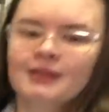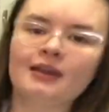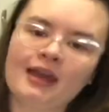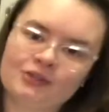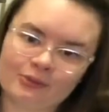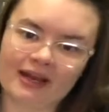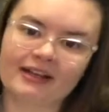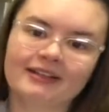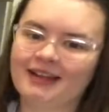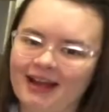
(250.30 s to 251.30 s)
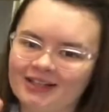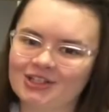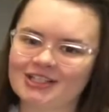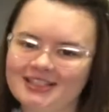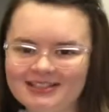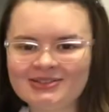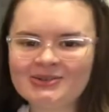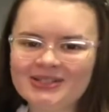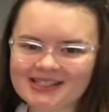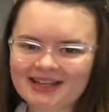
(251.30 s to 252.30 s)
it's ready. I tricked you,
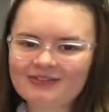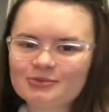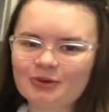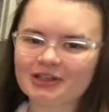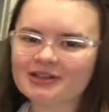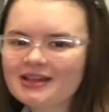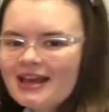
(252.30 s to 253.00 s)
it doesn't have to boil.